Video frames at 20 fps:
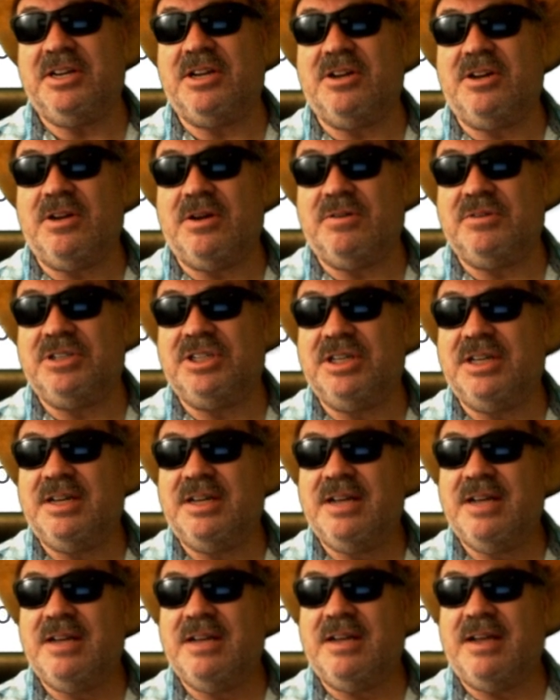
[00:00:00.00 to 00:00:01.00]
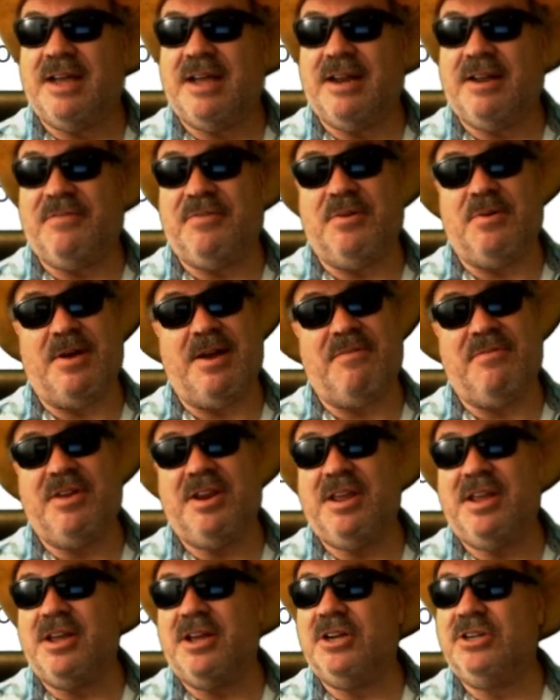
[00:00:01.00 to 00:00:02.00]
Kenosha. And if you have
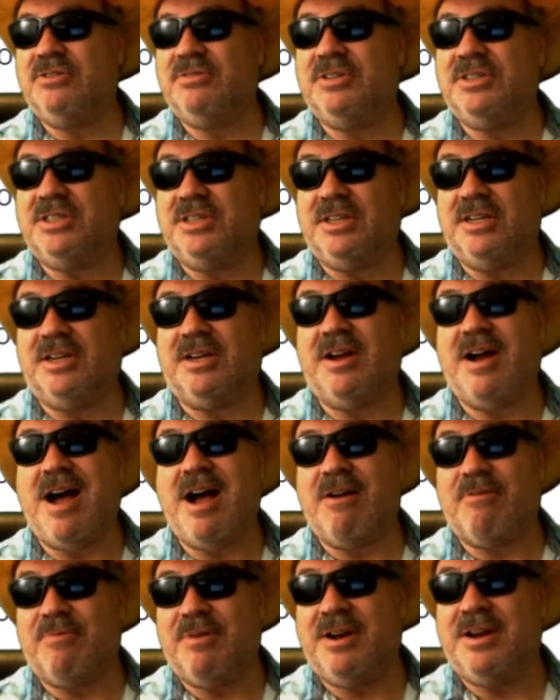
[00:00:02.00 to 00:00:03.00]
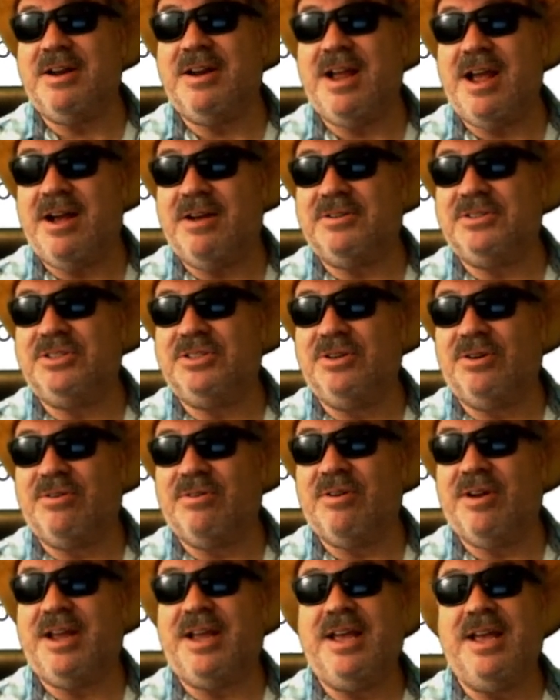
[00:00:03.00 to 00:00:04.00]
any interest in the Kyle Rittenhouse
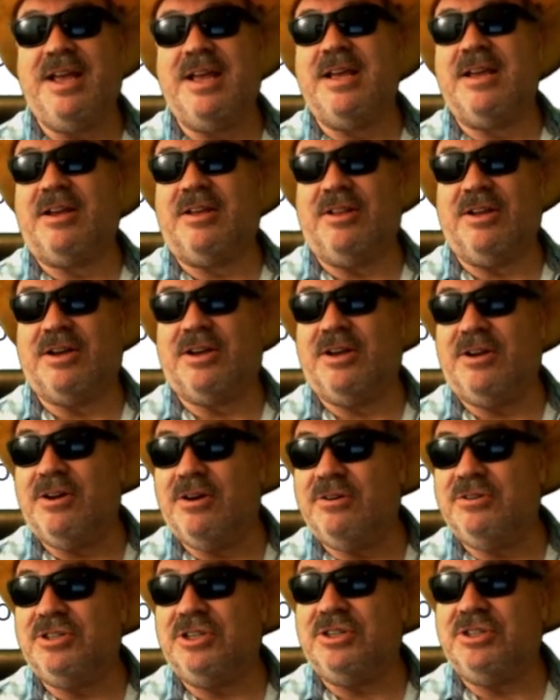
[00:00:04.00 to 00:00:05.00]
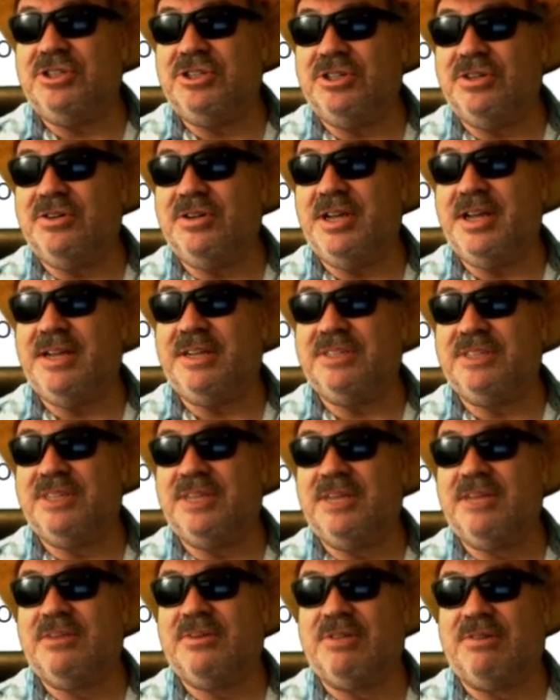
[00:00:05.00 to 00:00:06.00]
story, the Kenosha shootings,
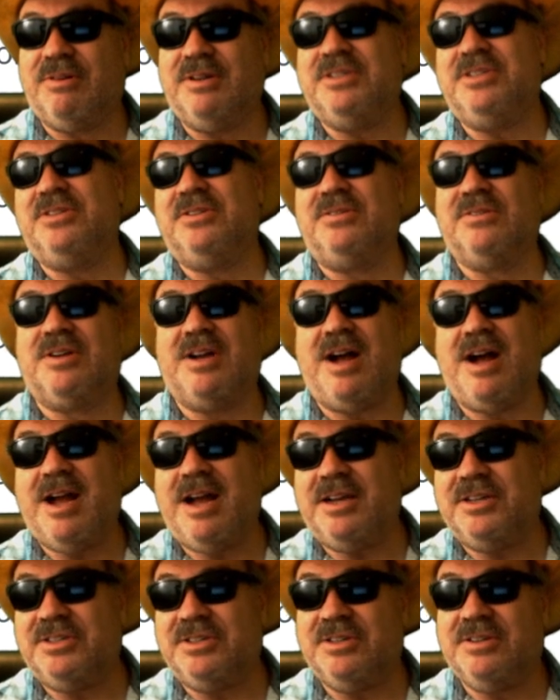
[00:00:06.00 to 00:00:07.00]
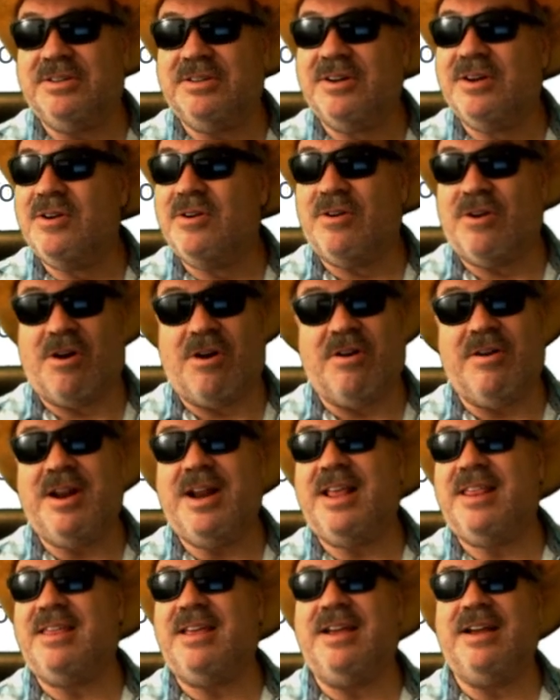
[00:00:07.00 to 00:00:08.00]
Crystal Kaiser, or
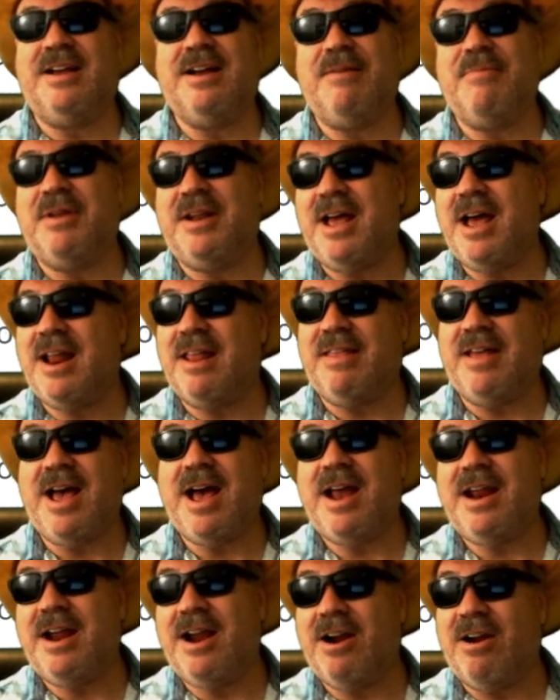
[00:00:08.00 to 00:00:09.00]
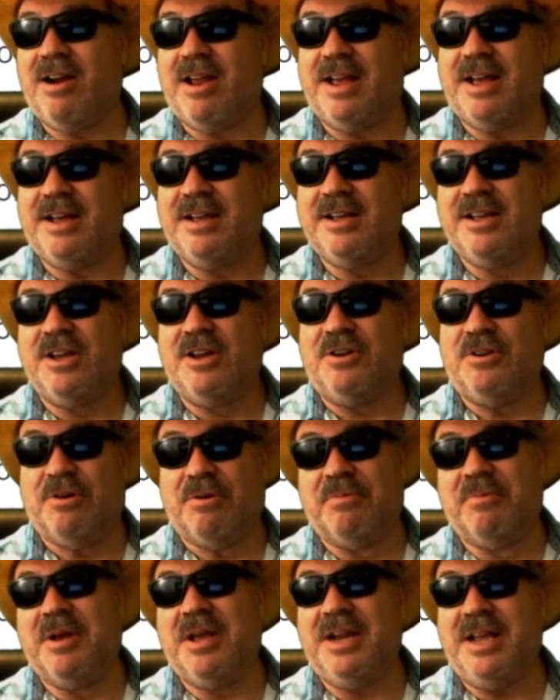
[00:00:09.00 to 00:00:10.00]
anything coming out of that area, you
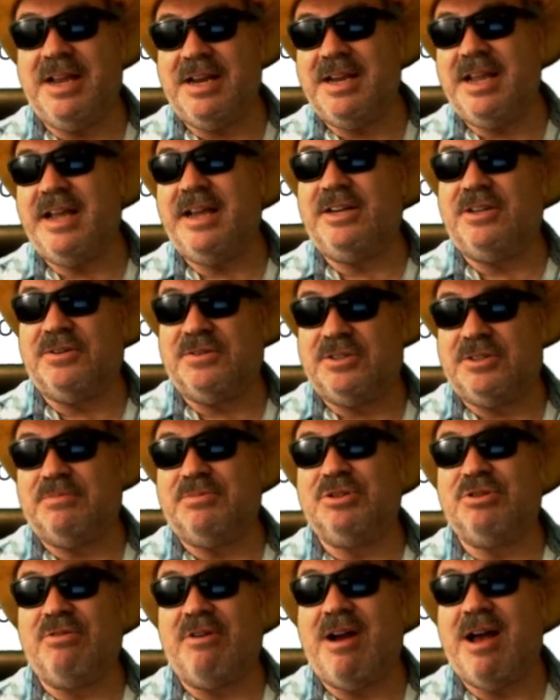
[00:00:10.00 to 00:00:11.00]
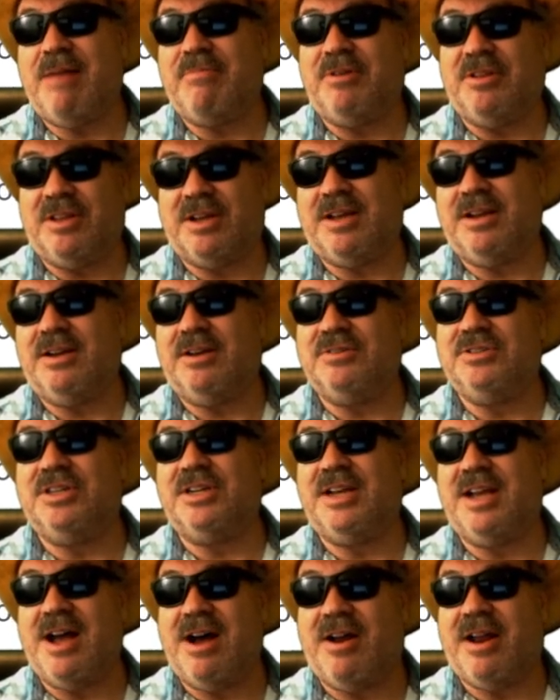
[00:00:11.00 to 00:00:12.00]
really need to subscribe to the Kenosha
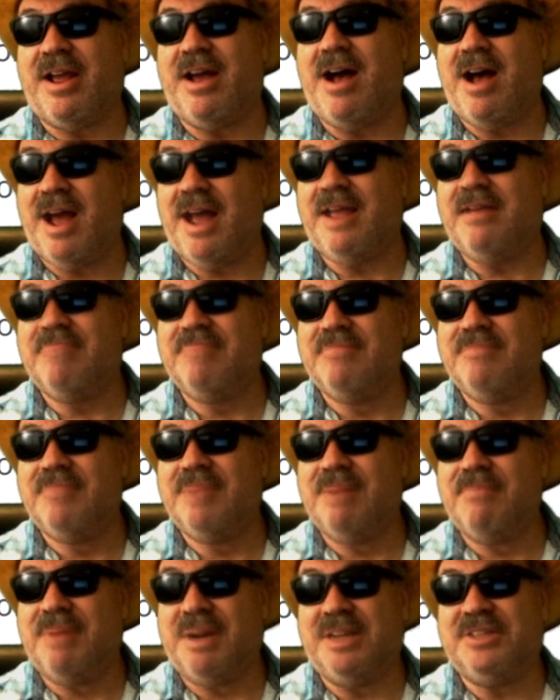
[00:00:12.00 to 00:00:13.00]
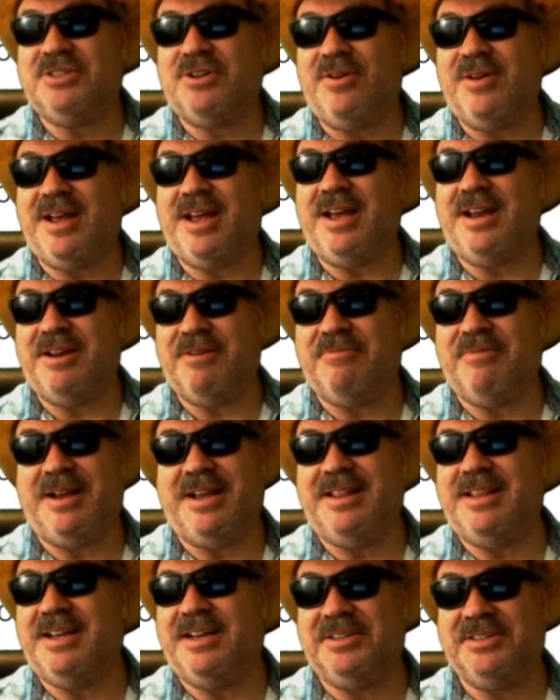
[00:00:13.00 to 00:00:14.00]
County Eye. But let's go ahead and
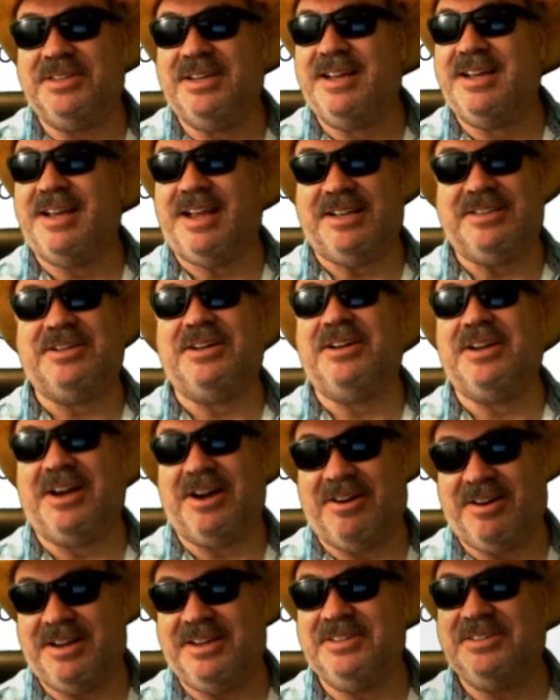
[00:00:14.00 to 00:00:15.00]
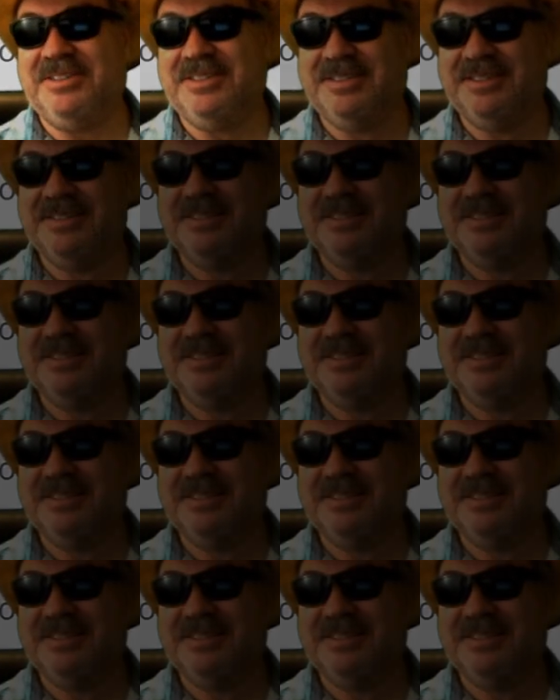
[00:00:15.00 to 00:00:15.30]
read this. It's hilarious.